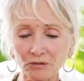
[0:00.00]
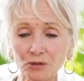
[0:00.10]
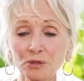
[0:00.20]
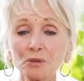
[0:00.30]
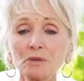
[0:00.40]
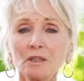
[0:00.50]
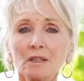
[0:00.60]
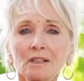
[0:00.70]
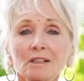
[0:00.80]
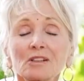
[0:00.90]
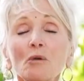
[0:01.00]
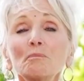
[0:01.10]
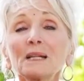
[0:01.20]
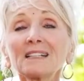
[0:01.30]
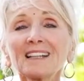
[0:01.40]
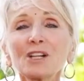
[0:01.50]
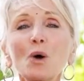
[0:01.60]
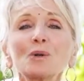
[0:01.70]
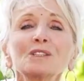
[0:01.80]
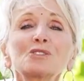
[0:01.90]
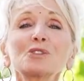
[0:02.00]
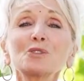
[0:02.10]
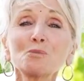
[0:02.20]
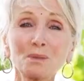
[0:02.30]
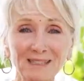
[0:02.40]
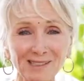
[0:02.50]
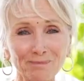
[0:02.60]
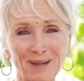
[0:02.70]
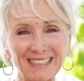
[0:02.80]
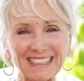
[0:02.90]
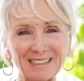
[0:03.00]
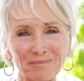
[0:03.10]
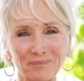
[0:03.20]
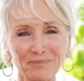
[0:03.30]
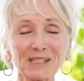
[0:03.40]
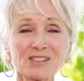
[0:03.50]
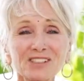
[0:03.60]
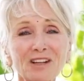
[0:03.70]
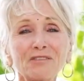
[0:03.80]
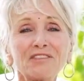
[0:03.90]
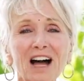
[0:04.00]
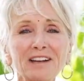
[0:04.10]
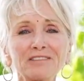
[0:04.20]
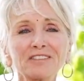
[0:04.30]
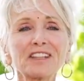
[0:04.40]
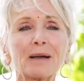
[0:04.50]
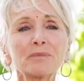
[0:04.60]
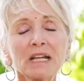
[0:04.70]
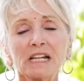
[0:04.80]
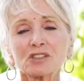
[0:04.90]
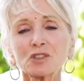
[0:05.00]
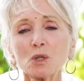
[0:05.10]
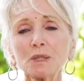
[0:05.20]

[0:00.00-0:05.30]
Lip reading: to completely go into your bliss body, because there are 5 of them. So